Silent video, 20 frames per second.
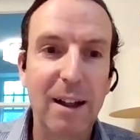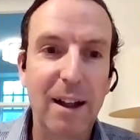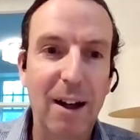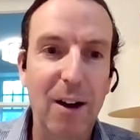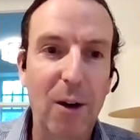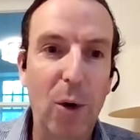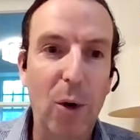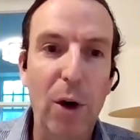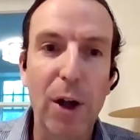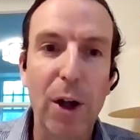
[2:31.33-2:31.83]

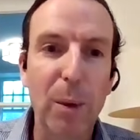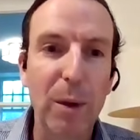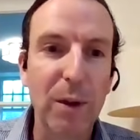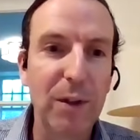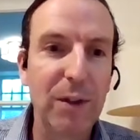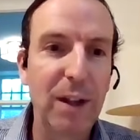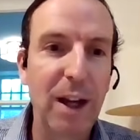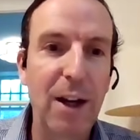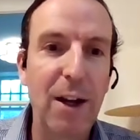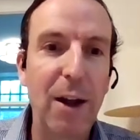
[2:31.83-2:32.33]
Uh, oil
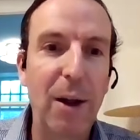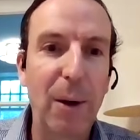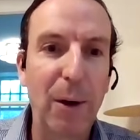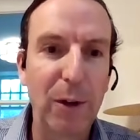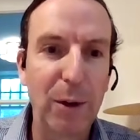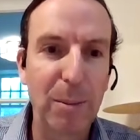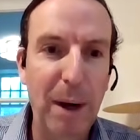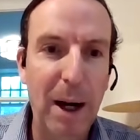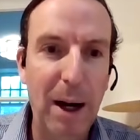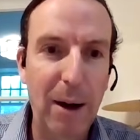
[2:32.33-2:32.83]
was
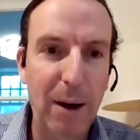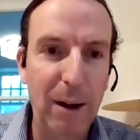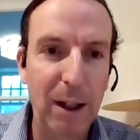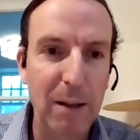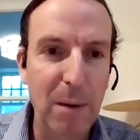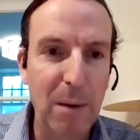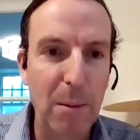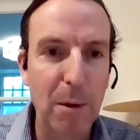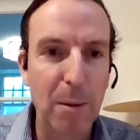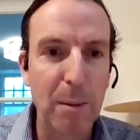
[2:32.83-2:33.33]
$10 a barrel.
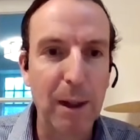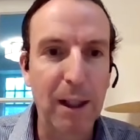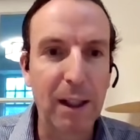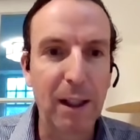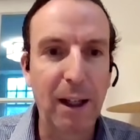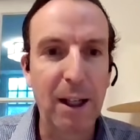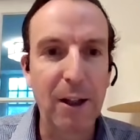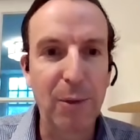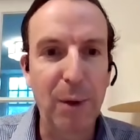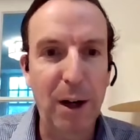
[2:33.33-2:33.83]
I remember
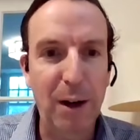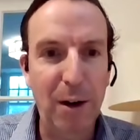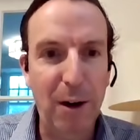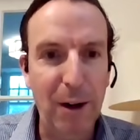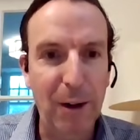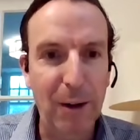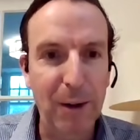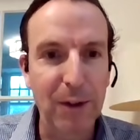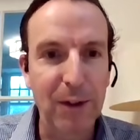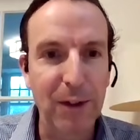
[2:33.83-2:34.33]
Maclean's ran an
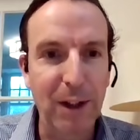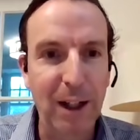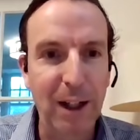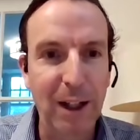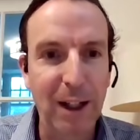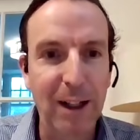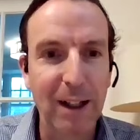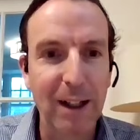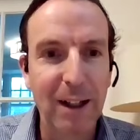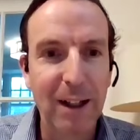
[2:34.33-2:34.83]
article
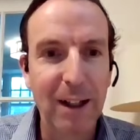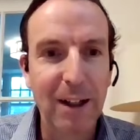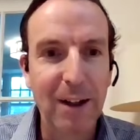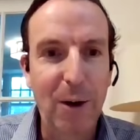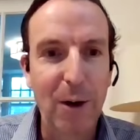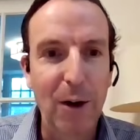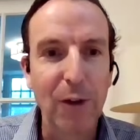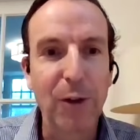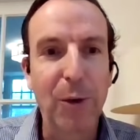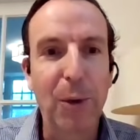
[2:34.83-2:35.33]
saying
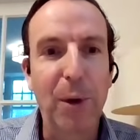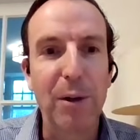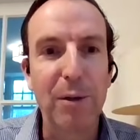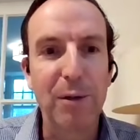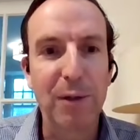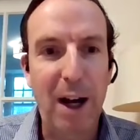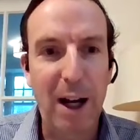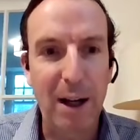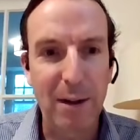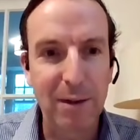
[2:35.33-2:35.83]
oil's going to
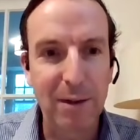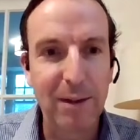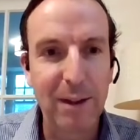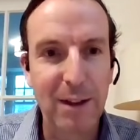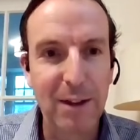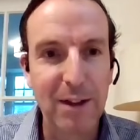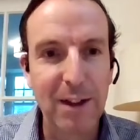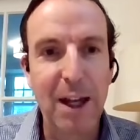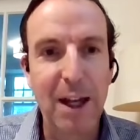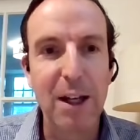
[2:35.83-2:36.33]
five.
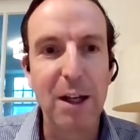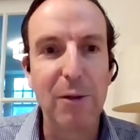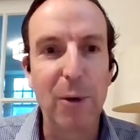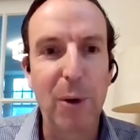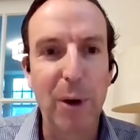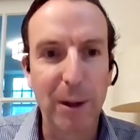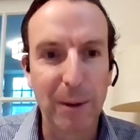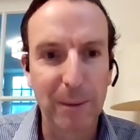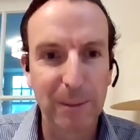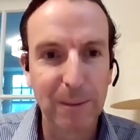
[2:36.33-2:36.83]
It's the end of
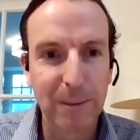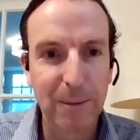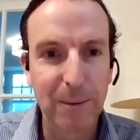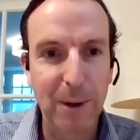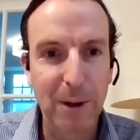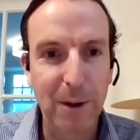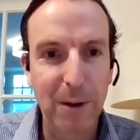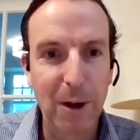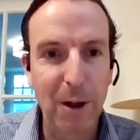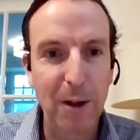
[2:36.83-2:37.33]
oil.
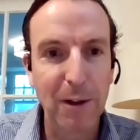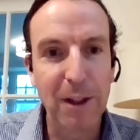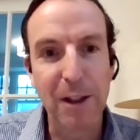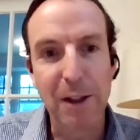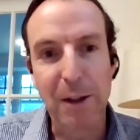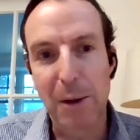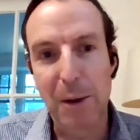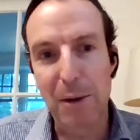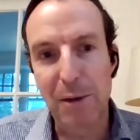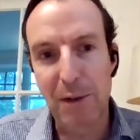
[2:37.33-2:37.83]
Well, oil
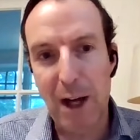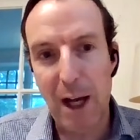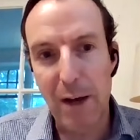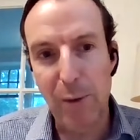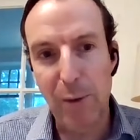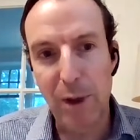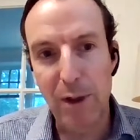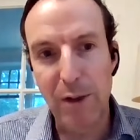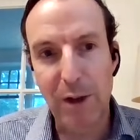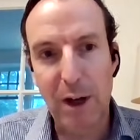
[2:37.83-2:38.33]
didn't go to
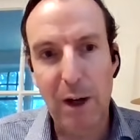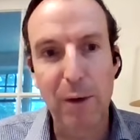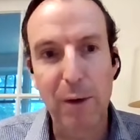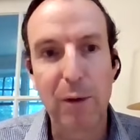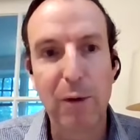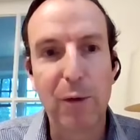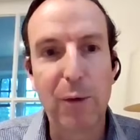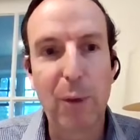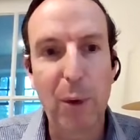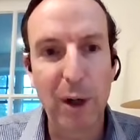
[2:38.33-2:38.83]
five, it went to
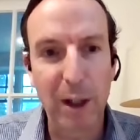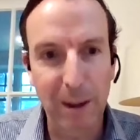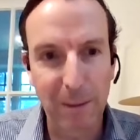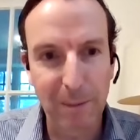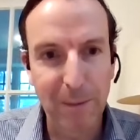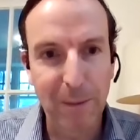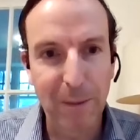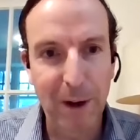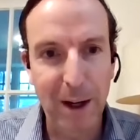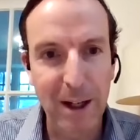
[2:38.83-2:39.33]

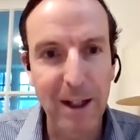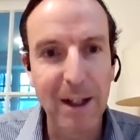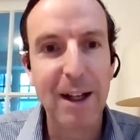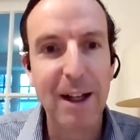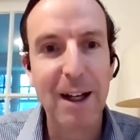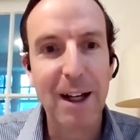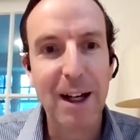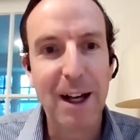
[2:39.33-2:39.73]
140, right?